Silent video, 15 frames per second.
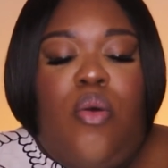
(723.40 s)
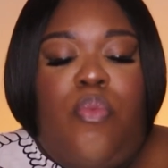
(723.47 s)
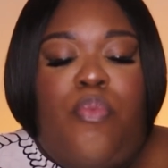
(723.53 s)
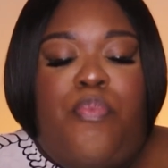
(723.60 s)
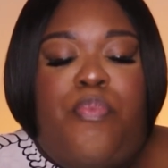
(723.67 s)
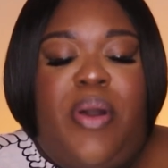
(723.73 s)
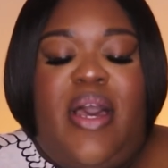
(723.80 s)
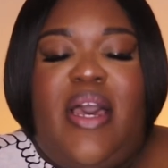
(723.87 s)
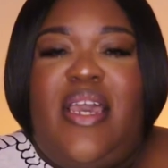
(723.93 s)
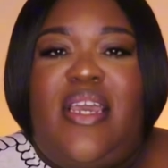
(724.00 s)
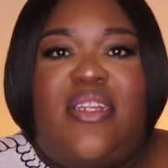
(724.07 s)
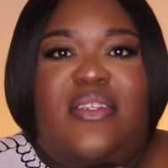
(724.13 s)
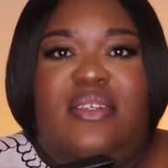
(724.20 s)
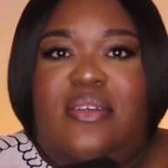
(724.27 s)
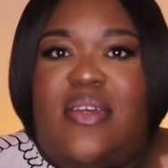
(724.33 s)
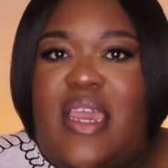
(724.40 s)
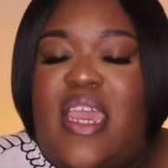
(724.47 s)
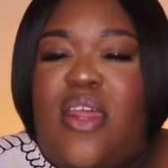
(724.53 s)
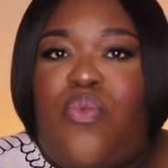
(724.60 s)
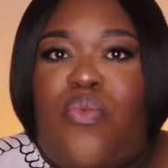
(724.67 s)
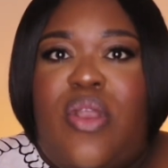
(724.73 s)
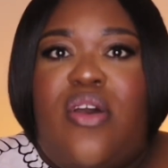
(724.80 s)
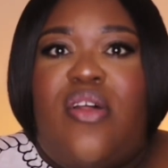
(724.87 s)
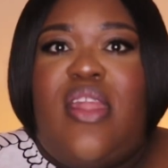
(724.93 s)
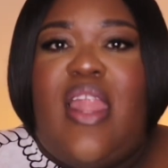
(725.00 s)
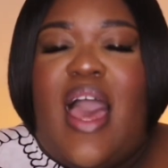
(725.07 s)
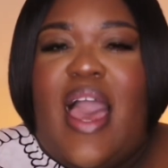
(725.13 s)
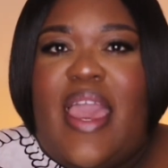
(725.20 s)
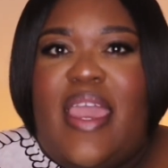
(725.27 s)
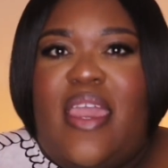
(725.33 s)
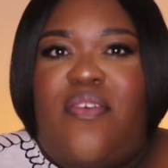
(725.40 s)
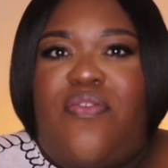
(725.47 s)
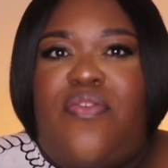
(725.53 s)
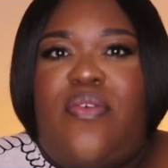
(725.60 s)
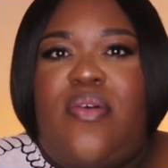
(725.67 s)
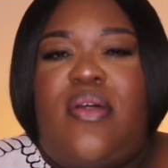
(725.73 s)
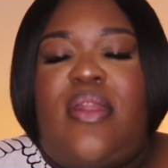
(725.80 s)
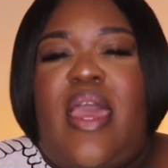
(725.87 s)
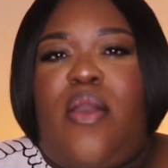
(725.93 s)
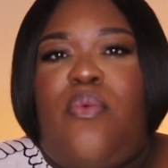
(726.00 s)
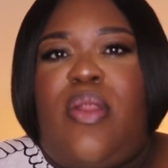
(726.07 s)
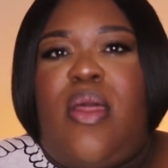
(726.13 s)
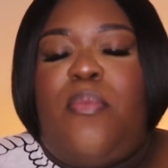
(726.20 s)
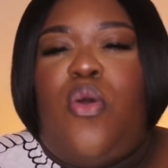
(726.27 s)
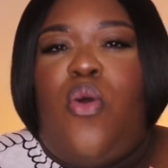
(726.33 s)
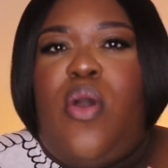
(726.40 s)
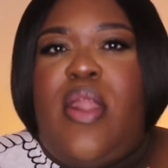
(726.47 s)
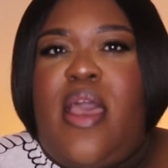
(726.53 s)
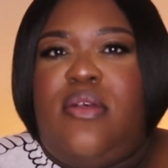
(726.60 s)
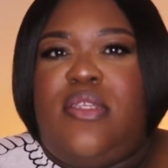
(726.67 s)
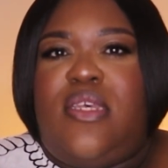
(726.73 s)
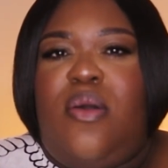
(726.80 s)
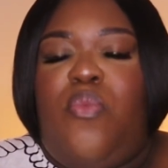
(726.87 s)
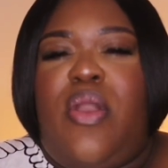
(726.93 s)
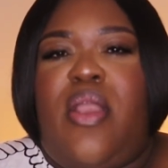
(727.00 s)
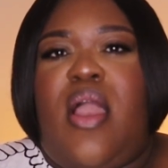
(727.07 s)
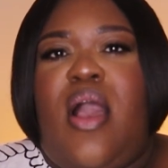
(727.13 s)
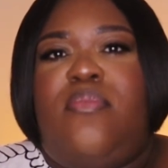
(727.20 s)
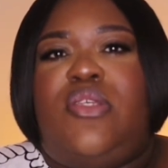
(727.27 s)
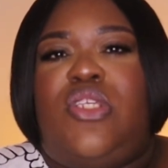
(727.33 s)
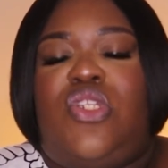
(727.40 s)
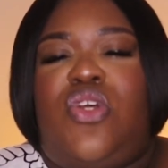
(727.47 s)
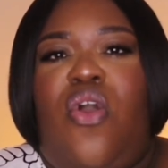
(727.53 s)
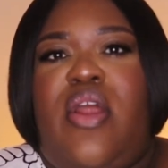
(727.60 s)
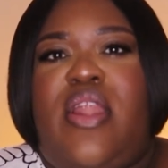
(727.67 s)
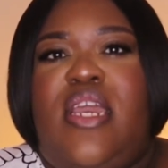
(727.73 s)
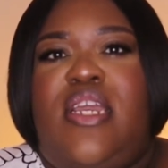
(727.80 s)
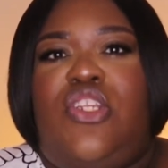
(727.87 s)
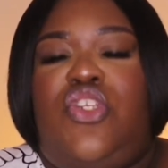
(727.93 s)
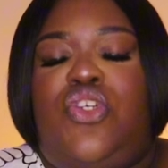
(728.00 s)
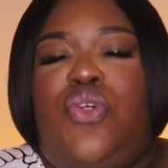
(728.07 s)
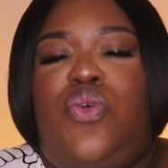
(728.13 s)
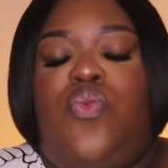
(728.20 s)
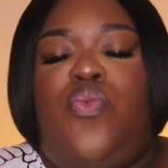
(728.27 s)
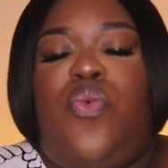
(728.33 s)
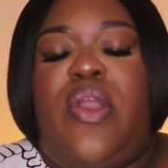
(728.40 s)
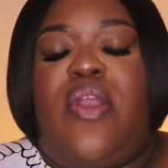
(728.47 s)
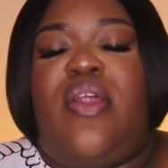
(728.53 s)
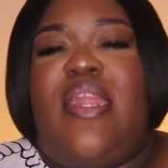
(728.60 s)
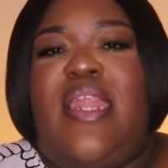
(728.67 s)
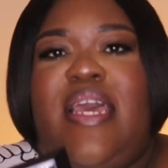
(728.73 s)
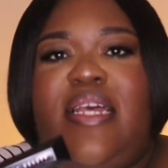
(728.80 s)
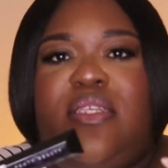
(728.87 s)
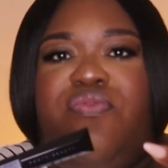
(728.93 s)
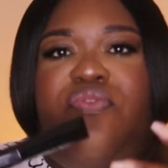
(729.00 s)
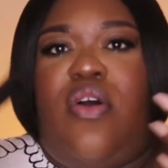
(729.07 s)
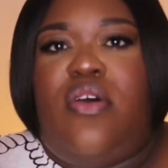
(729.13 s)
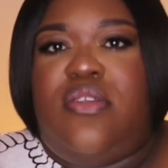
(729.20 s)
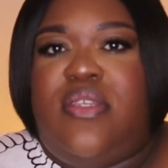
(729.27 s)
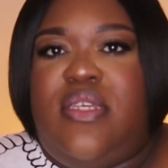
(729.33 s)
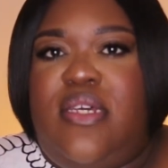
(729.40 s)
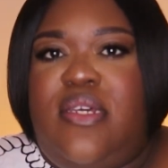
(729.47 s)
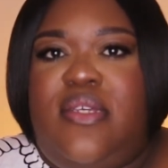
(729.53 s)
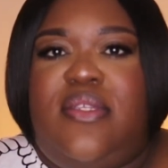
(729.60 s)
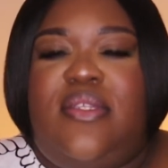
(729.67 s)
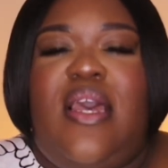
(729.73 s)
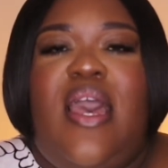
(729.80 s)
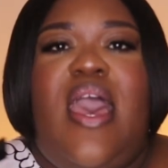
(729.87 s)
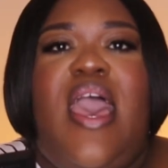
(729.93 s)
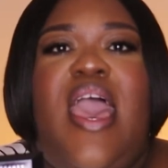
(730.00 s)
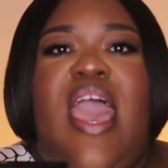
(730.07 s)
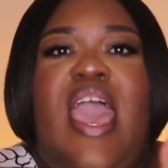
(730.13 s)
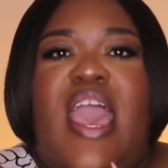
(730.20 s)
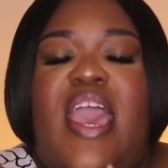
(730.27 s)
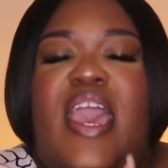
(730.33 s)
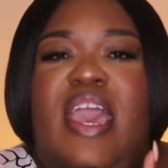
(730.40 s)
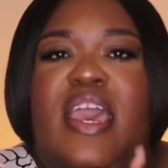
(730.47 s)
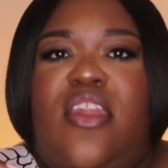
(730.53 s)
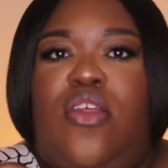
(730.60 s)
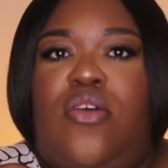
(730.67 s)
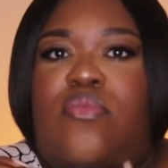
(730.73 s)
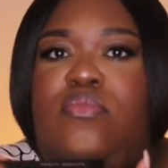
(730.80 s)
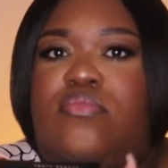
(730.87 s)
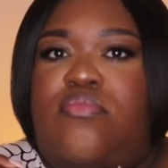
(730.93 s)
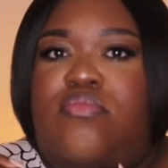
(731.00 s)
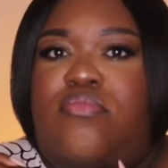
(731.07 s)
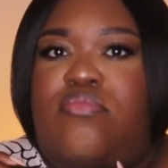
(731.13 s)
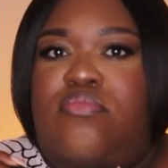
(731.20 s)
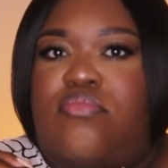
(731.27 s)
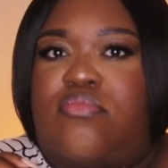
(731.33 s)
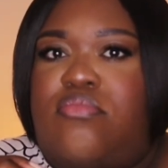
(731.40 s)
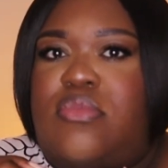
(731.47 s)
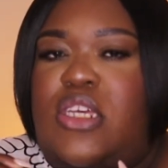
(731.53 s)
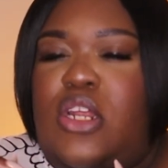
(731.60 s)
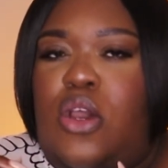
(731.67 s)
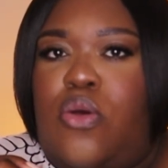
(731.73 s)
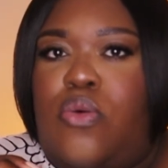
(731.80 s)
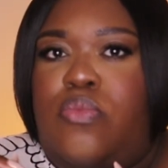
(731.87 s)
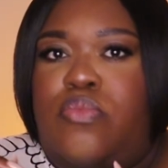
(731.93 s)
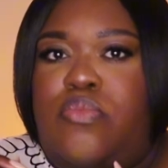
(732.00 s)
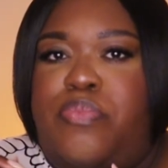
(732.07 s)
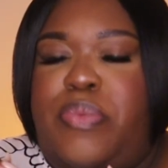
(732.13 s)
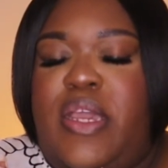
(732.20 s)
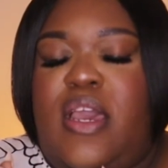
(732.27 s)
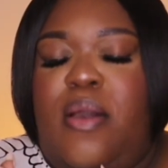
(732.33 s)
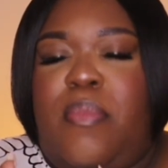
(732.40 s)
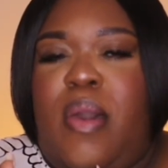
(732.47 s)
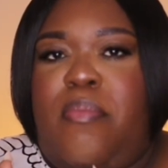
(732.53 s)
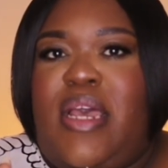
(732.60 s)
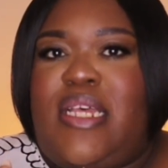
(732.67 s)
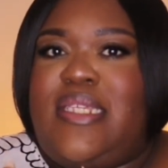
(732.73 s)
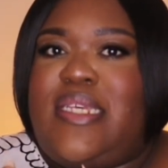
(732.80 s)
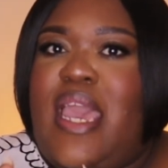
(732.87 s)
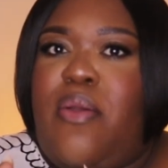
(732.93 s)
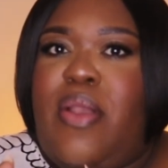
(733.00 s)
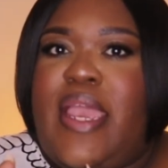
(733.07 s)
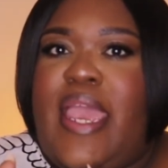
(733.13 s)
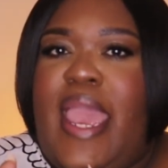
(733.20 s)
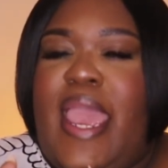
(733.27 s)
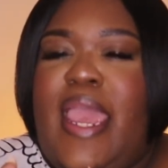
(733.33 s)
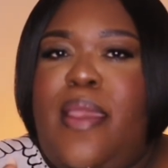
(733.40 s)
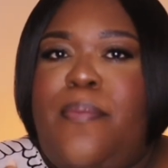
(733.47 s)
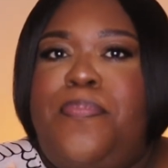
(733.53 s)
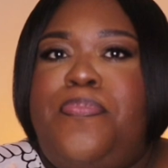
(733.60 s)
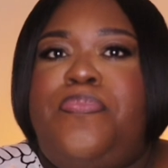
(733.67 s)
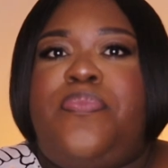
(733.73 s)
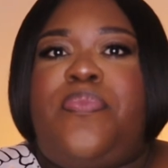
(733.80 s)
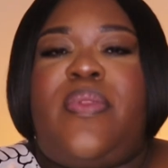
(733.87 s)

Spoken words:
But in real life, like when I'm going out somewhere, I'm starting to wear less falsies and, you know, pick up my mascara game.